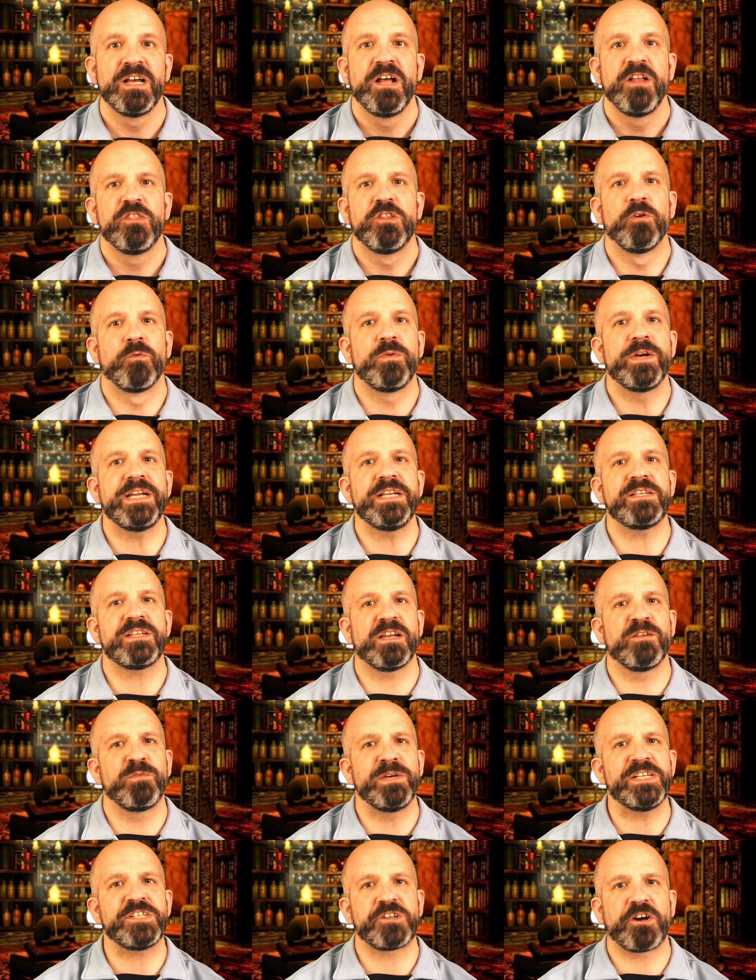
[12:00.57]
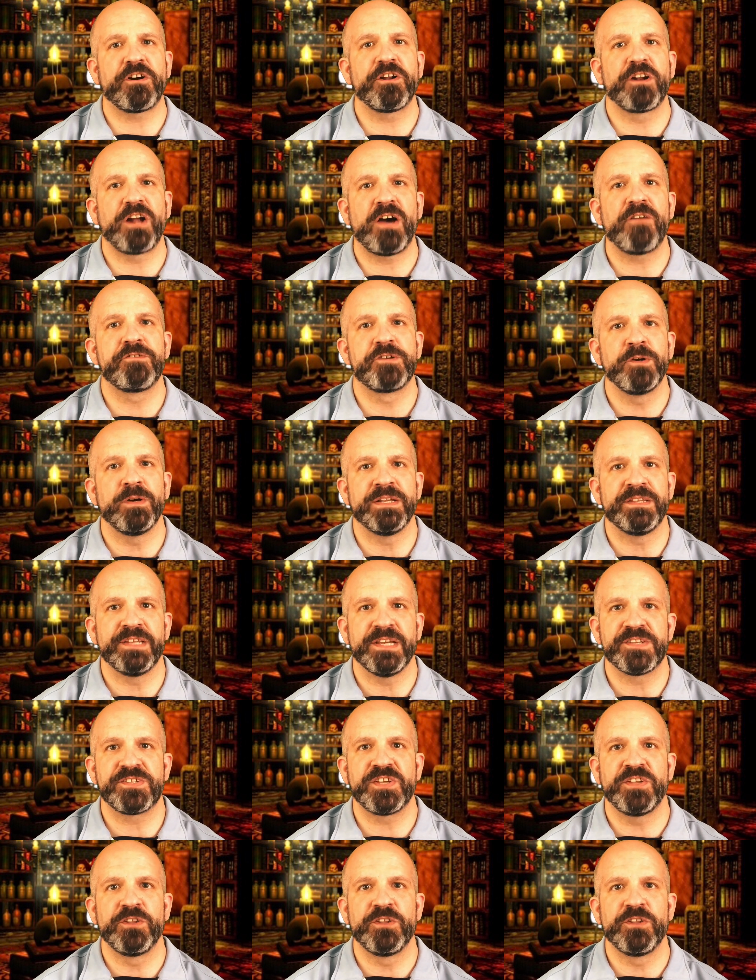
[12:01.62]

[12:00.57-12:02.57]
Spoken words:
The reason we started off doing this,